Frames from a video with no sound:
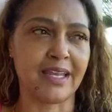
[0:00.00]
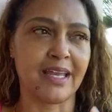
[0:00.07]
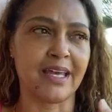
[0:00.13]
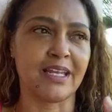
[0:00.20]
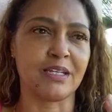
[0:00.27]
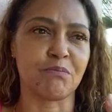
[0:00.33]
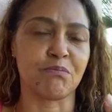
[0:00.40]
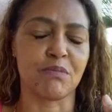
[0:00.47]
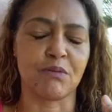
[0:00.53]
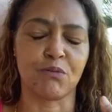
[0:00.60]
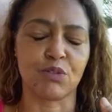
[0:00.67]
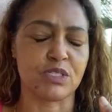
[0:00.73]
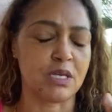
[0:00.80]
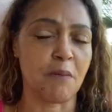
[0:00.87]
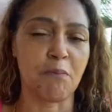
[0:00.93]
And it
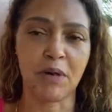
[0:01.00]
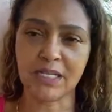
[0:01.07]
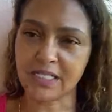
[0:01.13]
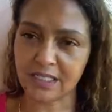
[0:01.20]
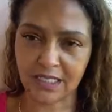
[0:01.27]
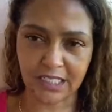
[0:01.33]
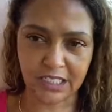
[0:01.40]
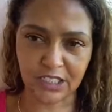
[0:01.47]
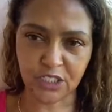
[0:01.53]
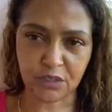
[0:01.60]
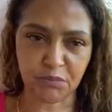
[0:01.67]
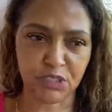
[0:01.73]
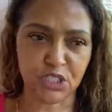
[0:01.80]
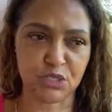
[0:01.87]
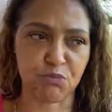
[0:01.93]
was abundantly
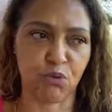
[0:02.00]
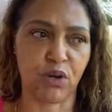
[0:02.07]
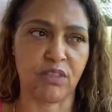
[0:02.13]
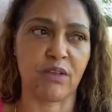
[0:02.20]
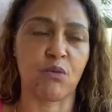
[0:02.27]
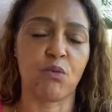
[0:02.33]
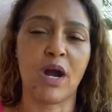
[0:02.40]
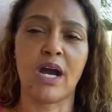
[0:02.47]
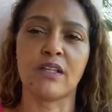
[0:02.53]
clear to me this morning that,